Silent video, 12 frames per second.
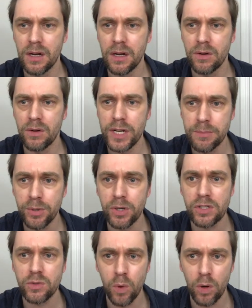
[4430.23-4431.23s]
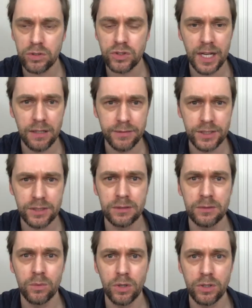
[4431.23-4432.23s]
read books, watch
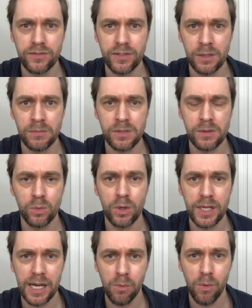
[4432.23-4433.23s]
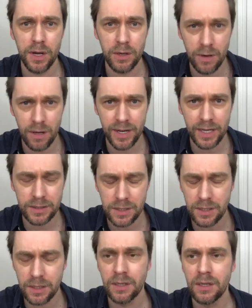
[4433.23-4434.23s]
television, watch films, work out why you love
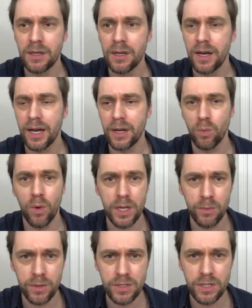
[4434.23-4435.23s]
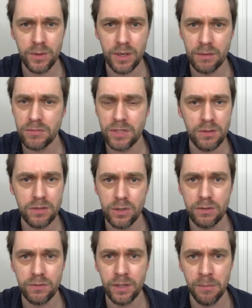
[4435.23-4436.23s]
acting and why you want to do it. Don't do
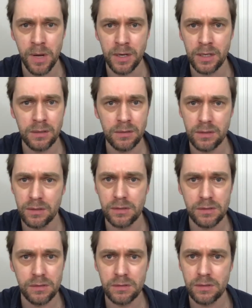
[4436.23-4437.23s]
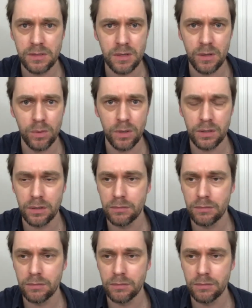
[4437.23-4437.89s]
it for the money because it's not worth